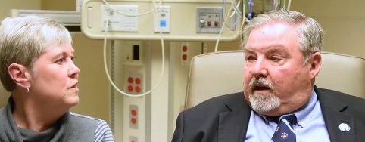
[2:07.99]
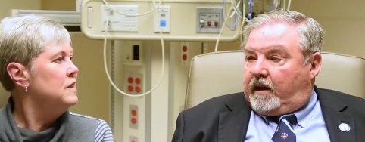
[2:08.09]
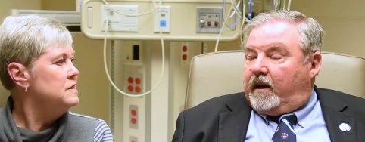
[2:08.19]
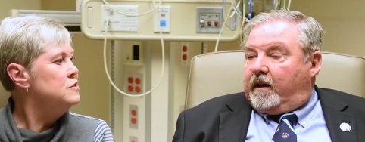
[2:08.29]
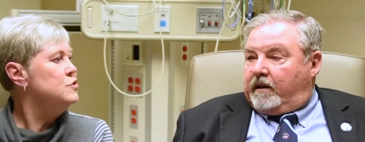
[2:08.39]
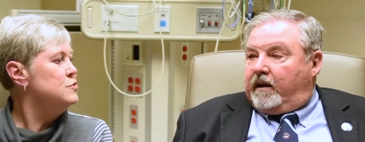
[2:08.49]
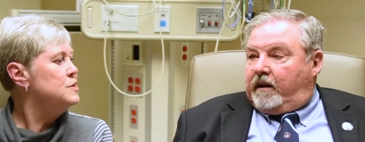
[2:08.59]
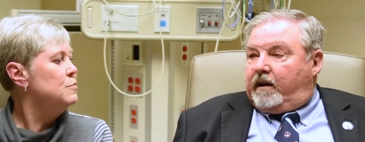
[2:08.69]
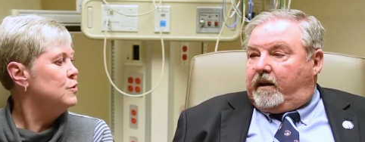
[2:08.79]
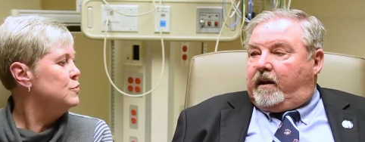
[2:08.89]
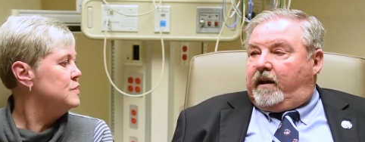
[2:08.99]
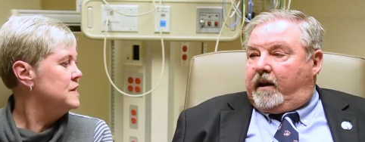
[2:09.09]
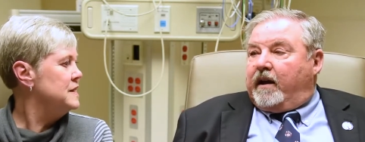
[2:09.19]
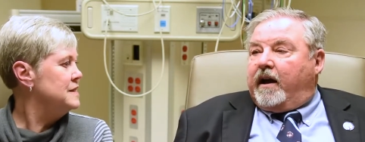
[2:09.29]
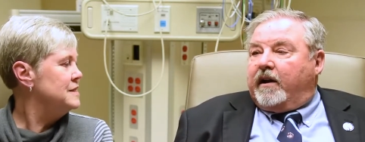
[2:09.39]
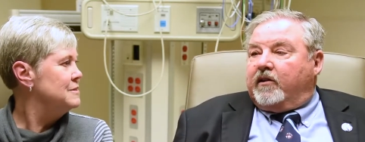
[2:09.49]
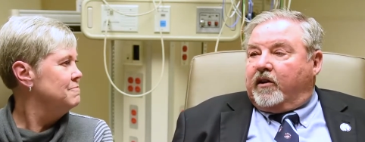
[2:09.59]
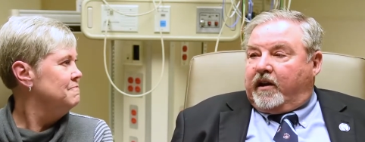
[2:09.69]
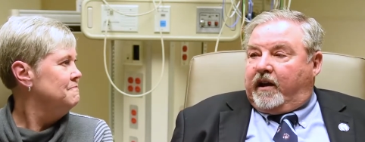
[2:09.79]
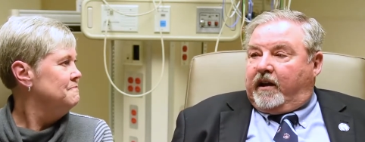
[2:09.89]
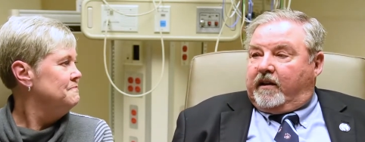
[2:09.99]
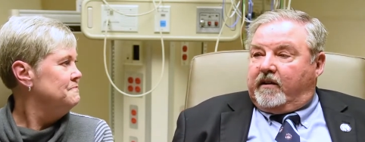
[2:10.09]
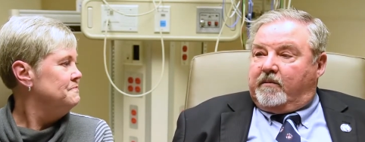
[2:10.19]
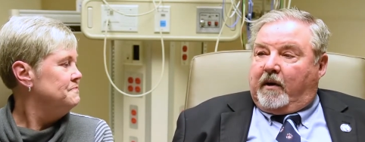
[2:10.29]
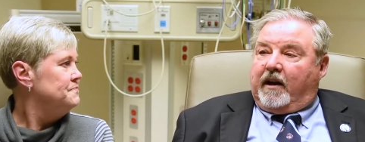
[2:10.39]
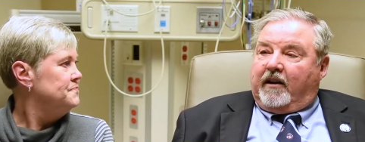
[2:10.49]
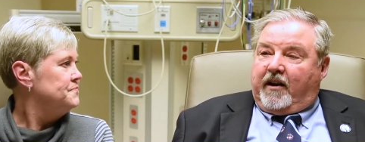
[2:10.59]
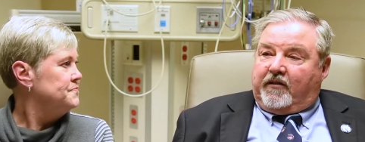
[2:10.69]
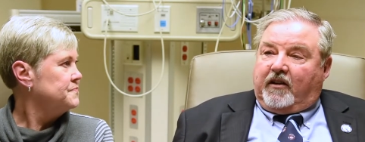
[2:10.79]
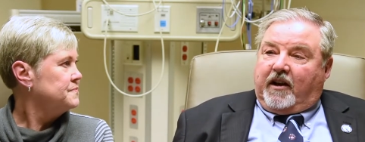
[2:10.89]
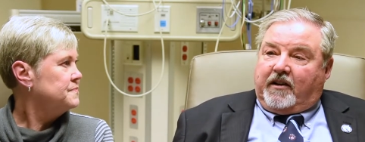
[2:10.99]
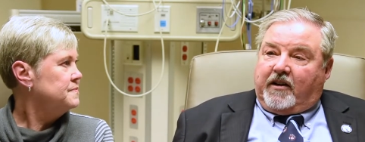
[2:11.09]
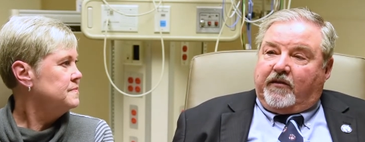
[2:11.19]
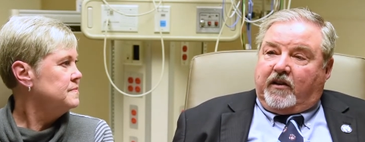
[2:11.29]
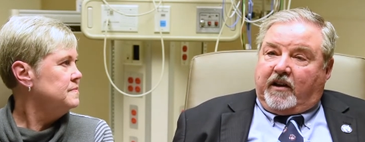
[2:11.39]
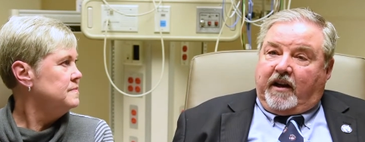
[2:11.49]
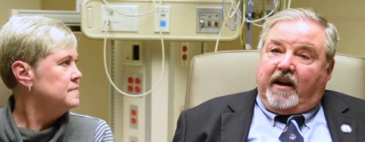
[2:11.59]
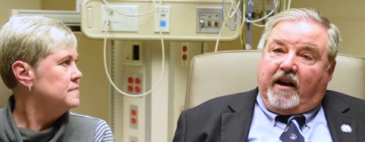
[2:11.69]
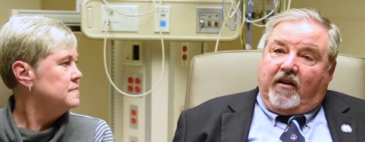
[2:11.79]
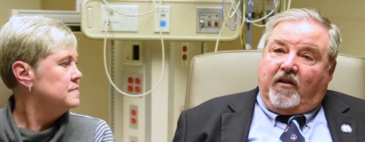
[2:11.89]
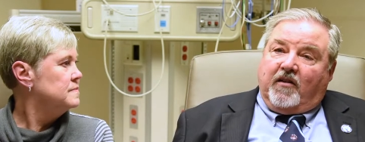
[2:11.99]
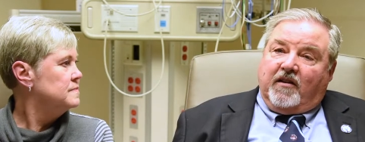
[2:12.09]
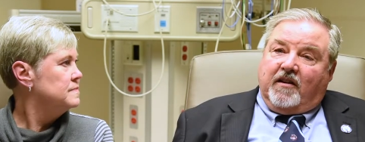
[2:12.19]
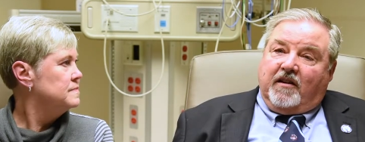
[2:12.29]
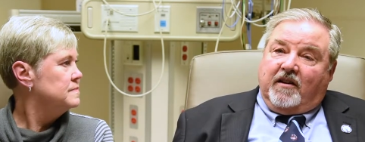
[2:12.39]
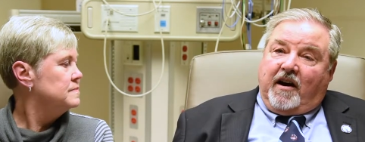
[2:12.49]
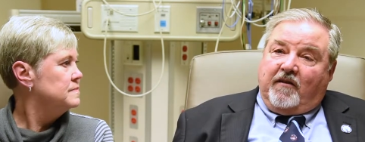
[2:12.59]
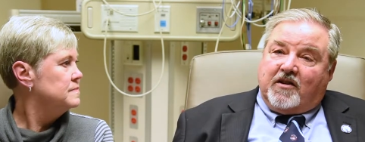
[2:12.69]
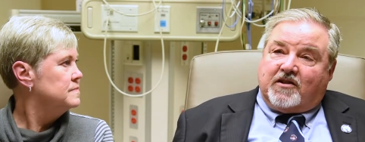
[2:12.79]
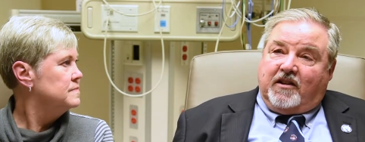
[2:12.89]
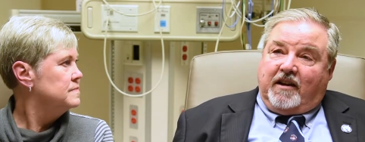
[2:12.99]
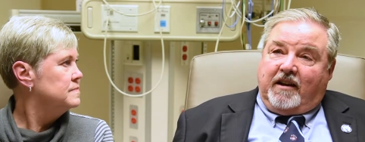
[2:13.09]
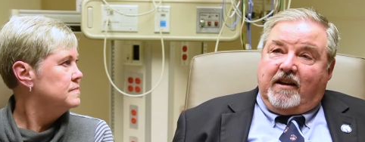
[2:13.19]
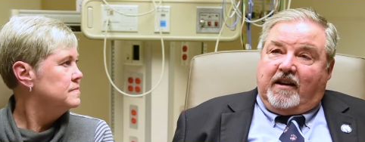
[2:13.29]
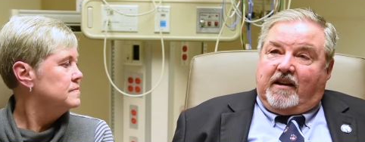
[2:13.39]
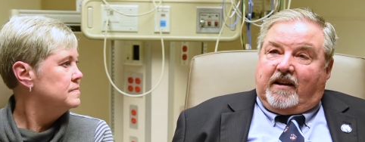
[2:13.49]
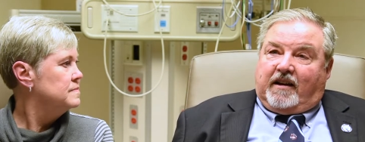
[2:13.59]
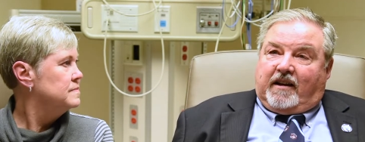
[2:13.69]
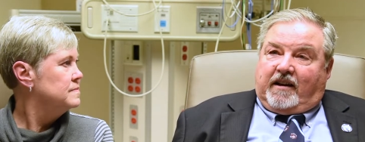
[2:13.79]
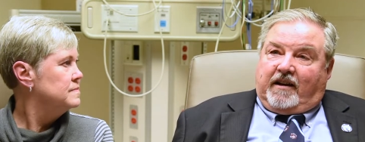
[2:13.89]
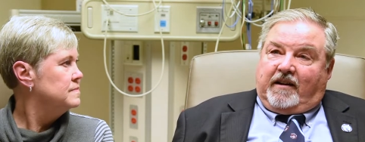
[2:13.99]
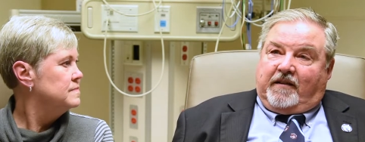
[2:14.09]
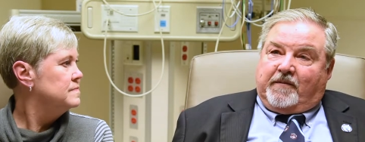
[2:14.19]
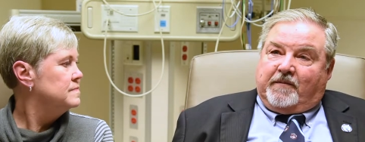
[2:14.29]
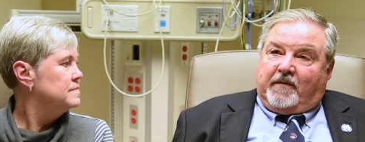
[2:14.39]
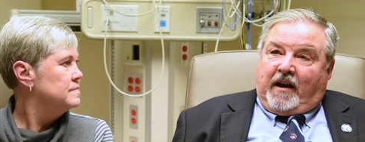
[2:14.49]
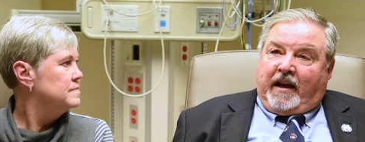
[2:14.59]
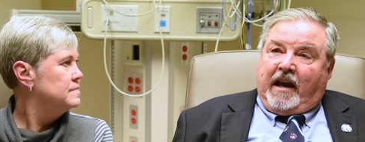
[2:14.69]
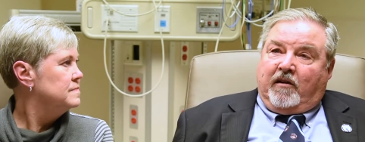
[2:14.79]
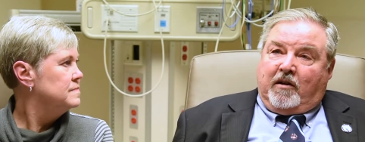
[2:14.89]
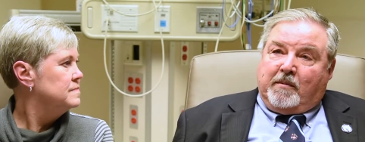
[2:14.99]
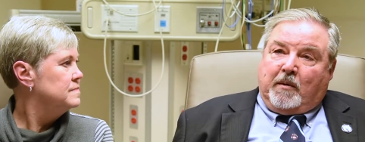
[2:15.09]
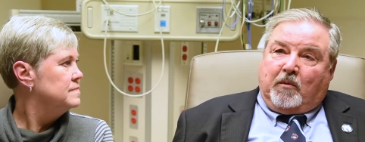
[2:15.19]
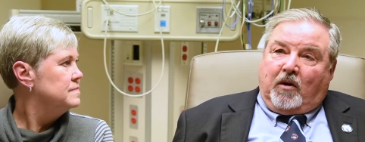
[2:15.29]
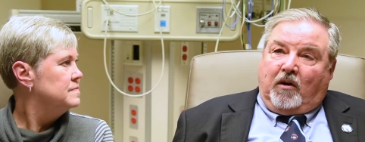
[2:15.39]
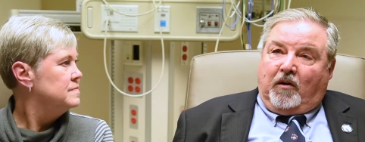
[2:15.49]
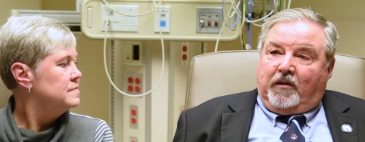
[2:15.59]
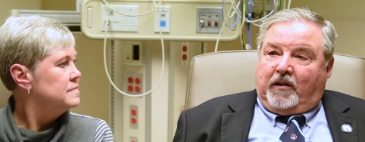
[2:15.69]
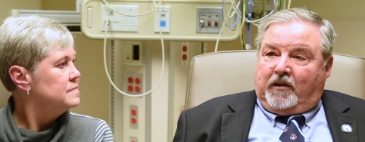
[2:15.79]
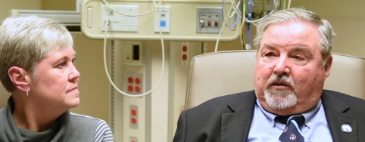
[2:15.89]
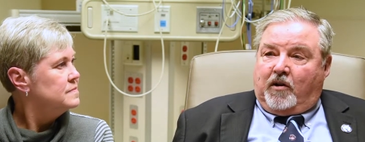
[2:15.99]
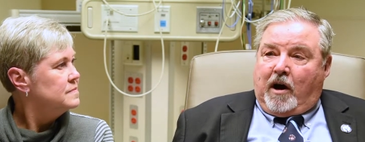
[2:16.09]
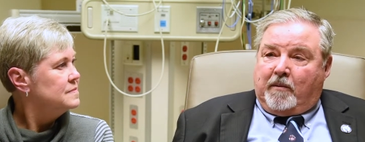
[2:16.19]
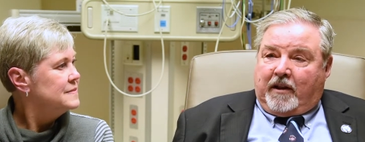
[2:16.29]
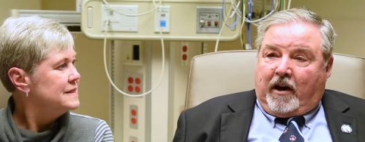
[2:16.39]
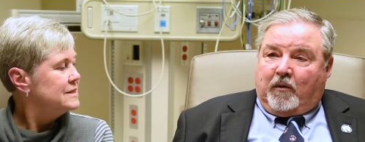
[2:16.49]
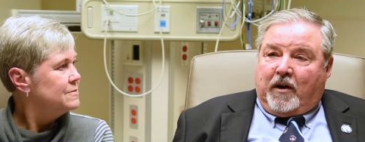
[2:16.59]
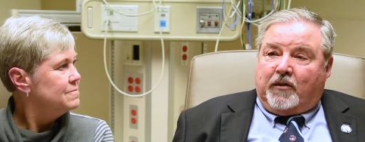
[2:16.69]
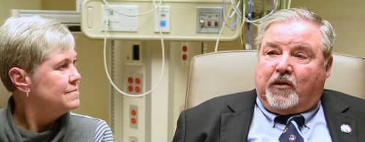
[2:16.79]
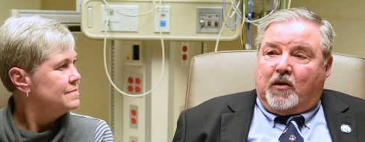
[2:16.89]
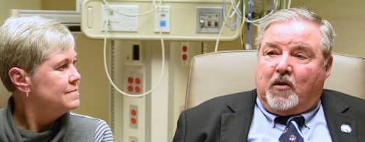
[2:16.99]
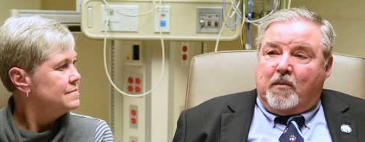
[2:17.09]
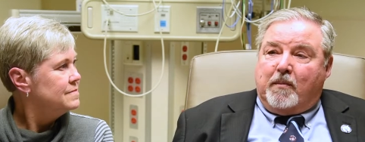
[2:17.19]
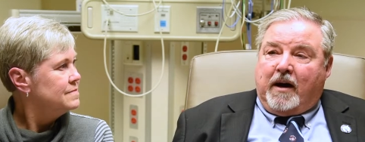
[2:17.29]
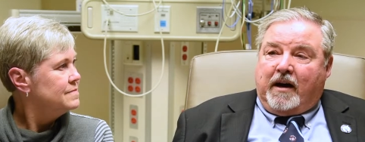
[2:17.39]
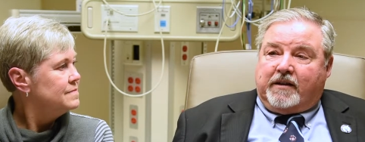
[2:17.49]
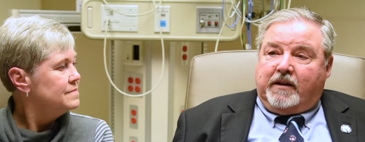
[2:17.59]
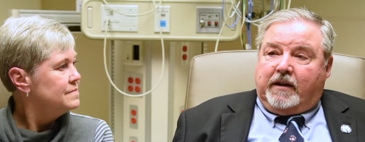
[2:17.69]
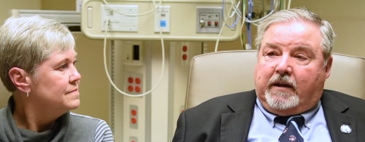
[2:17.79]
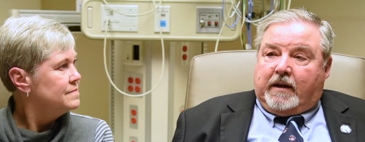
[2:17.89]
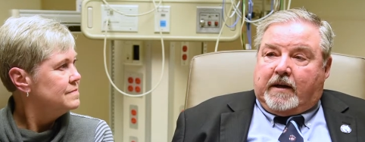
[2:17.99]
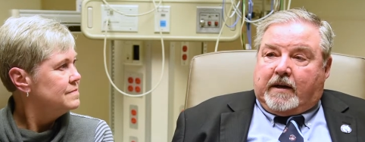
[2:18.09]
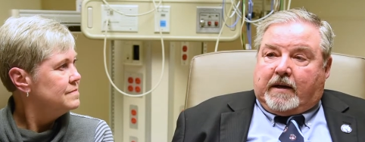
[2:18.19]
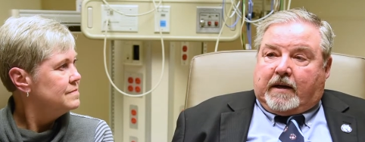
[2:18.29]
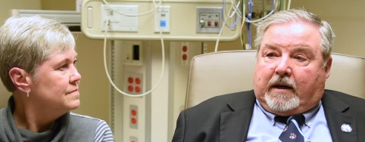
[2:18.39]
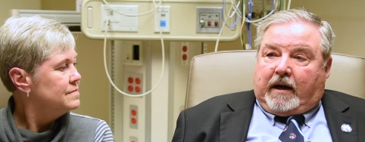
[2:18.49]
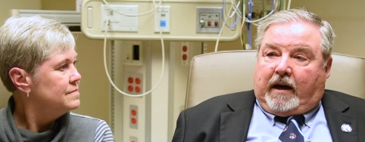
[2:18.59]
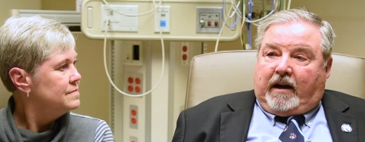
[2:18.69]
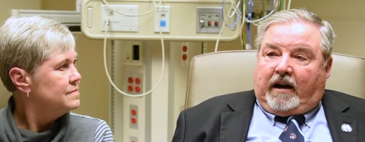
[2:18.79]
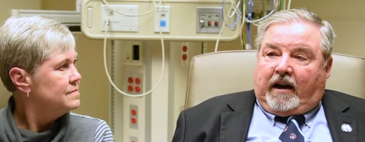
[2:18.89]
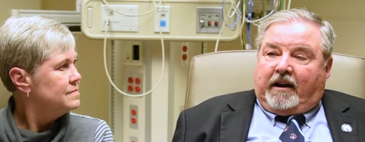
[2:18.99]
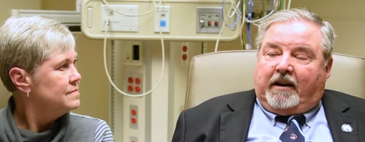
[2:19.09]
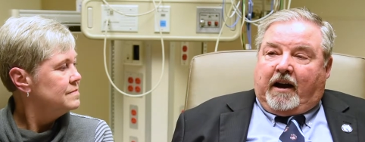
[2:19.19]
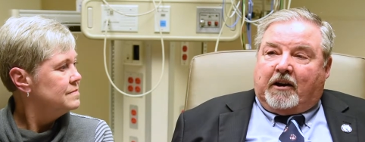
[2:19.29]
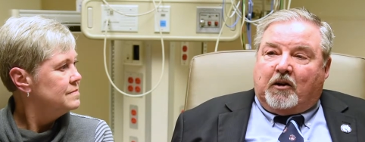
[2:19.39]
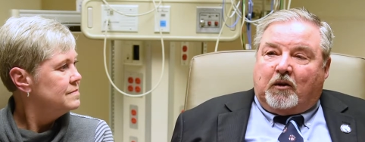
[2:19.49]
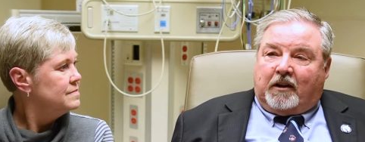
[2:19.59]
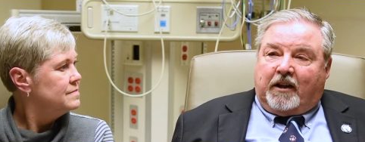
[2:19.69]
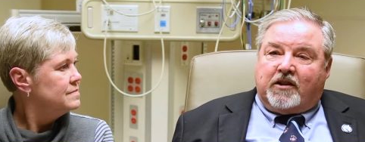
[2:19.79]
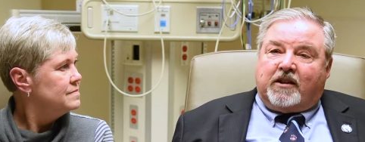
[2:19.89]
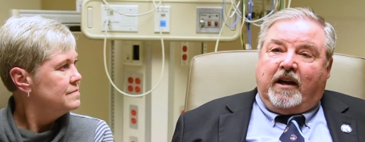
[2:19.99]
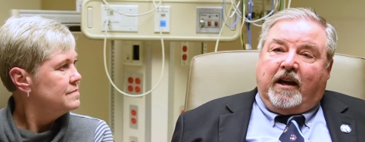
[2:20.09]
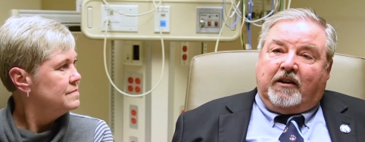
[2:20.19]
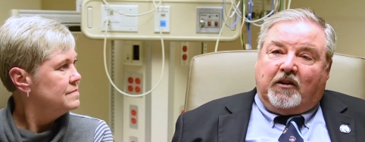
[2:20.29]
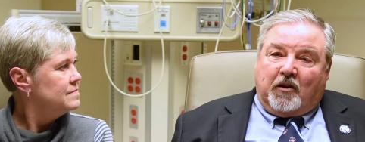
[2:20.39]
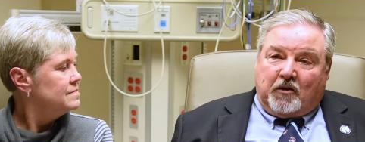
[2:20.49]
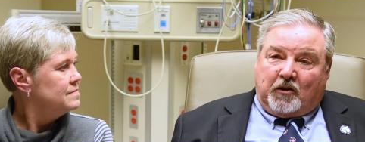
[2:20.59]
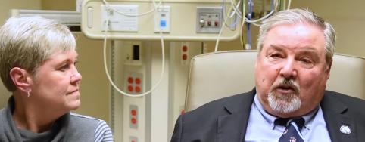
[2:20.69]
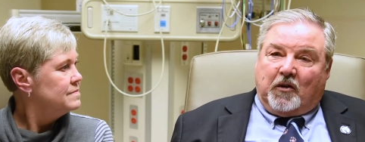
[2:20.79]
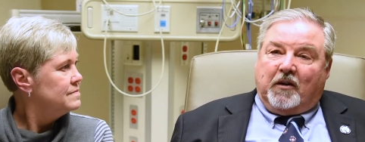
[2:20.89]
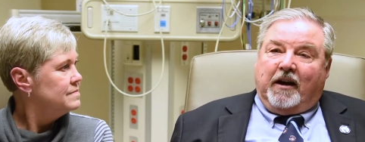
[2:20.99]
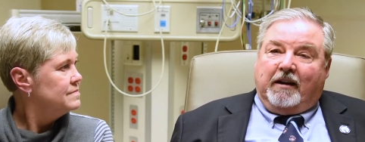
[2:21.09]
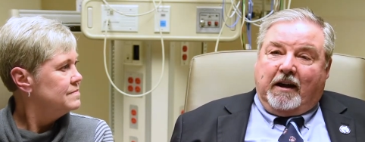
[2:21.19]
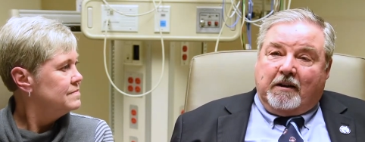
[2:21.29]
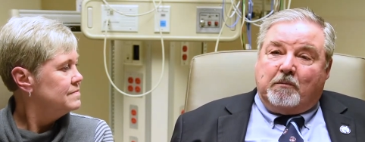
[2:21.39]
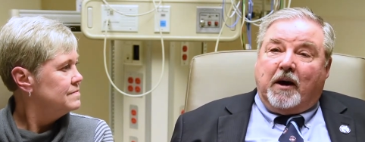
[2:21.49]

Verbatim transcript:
Speaker 1: let's do some of those things. And I look at my life a lot differently now. Obviously, I can't remember all the trauma that I went through, but I know what Lisa had to go through, and that